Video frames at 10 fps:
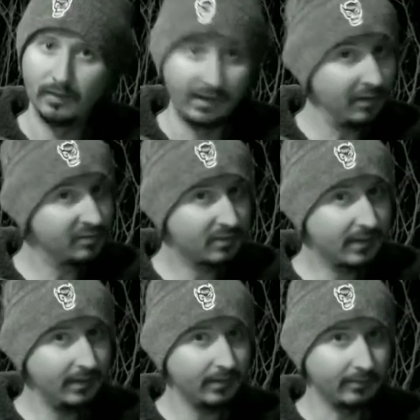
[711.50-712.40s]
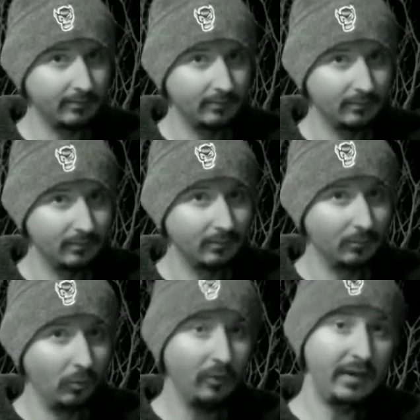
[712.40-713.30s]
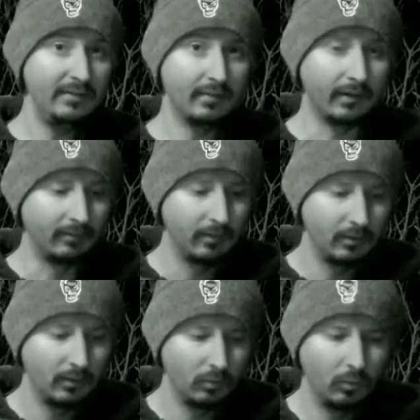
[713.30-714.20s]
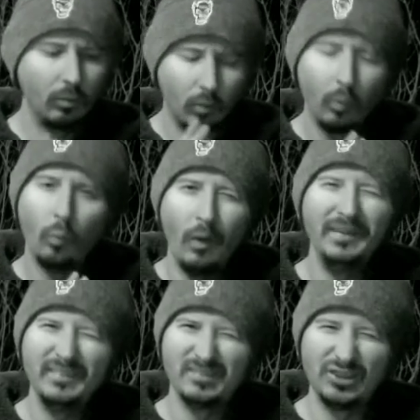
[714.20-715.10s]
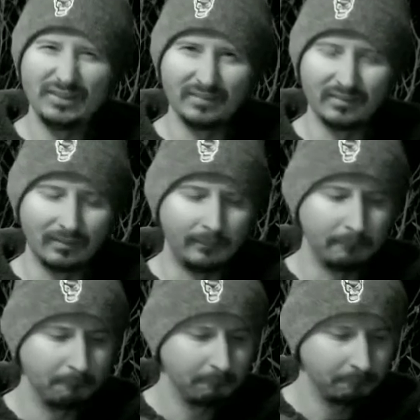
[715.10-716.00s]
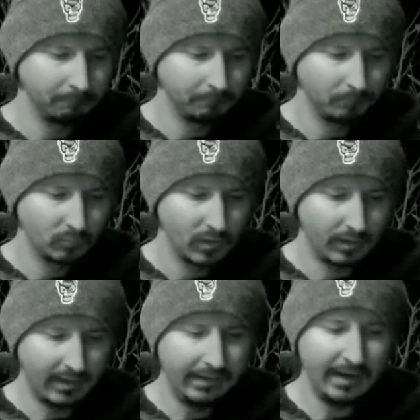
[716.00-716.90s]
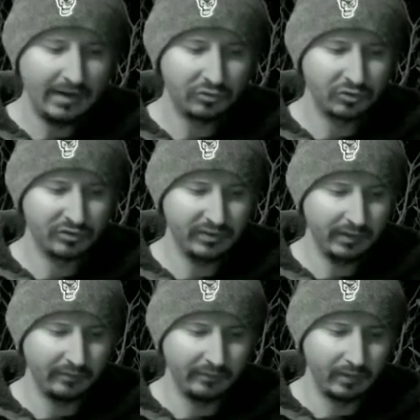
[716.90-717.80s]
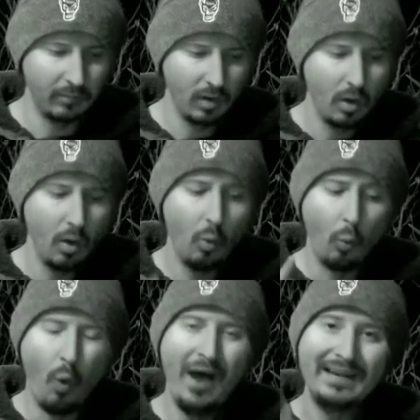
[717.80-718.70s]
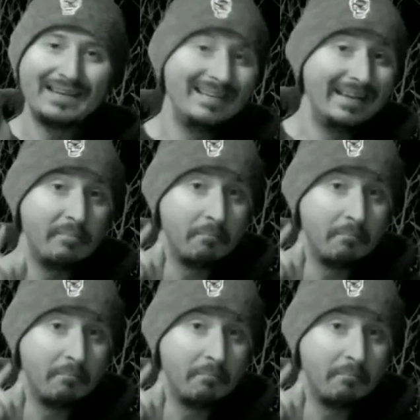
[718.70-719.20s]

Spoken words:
Herod's the king. What do they say? What does Jesus say? And he answered and said unto them, What did